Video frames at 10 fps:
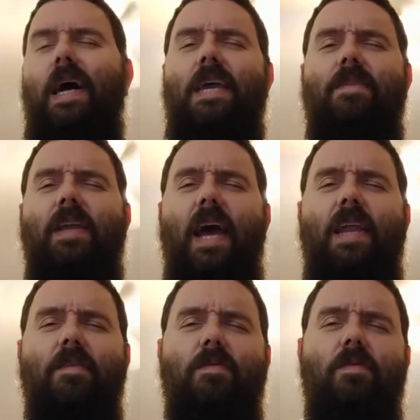even
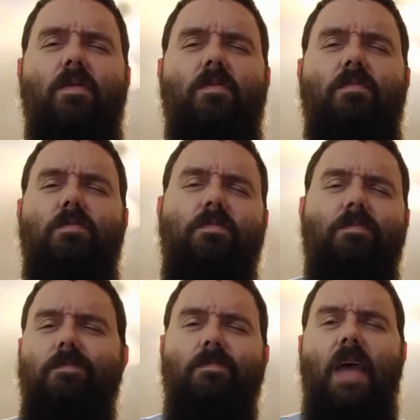kind of
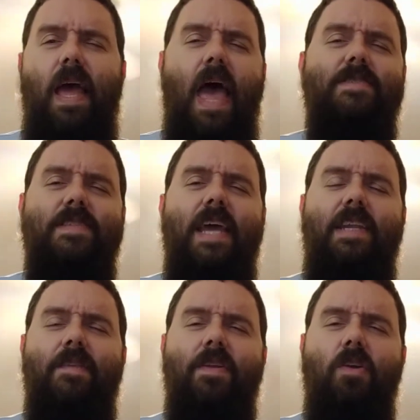
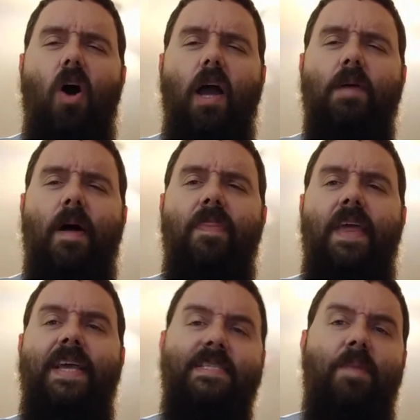hesitate to even talk about
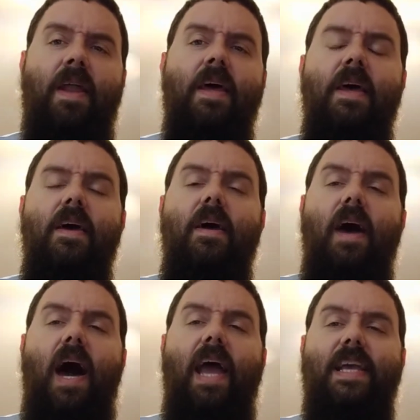these, but
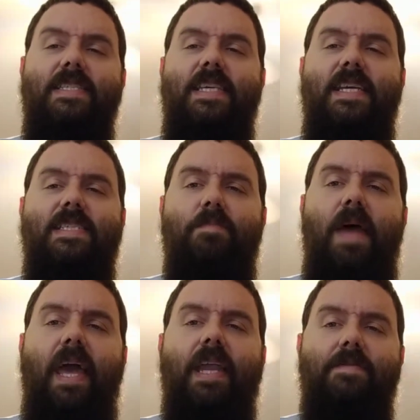I could see some
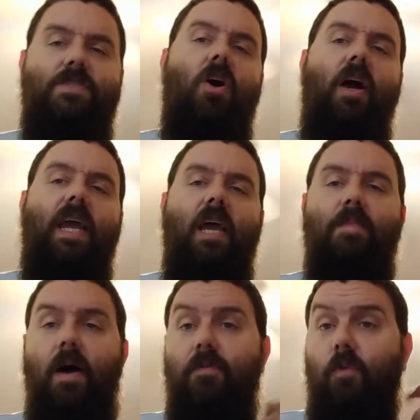negatives talking
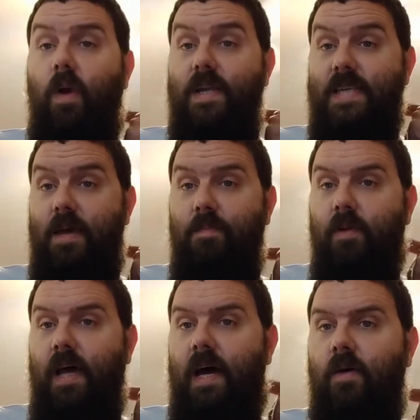about, for
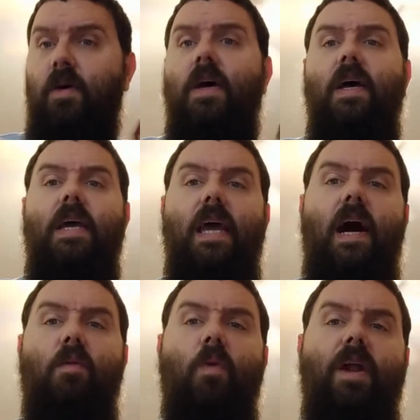example, how
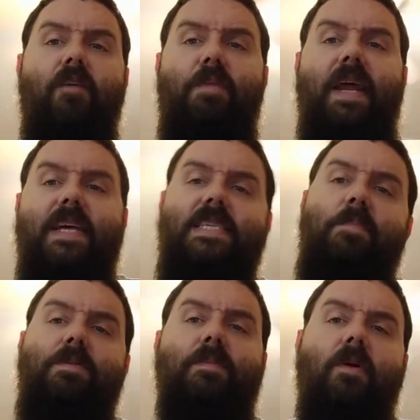would it have been
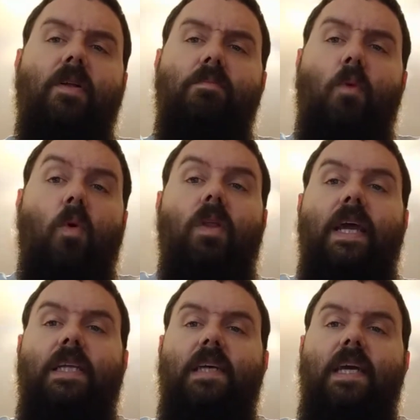acceptable
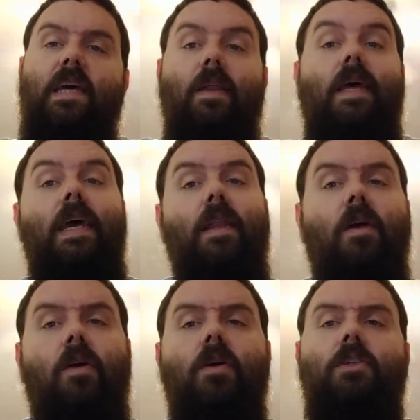morally to kill
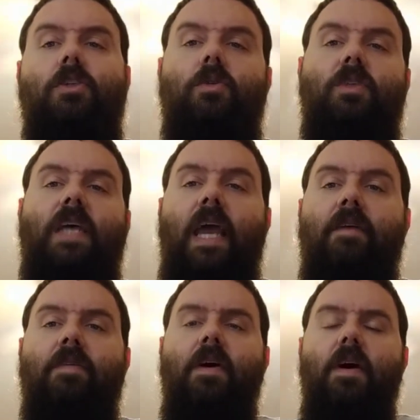Hitler to
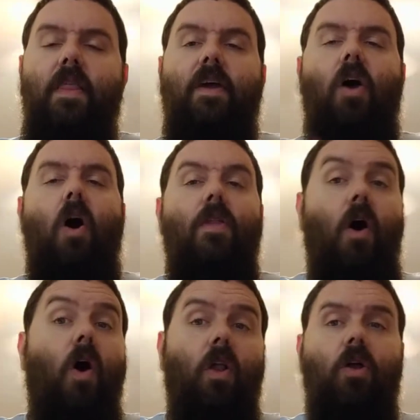save the
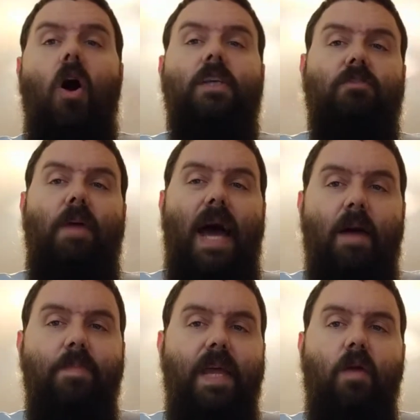Holocaust from
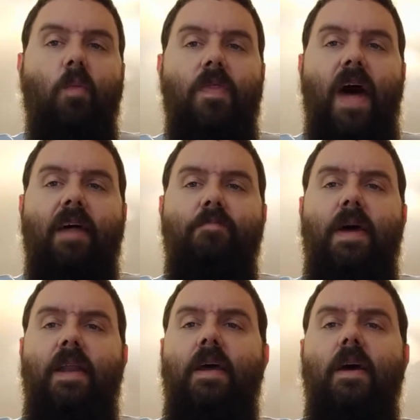happening? Would that have
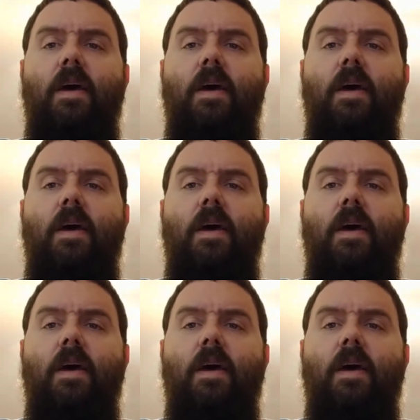been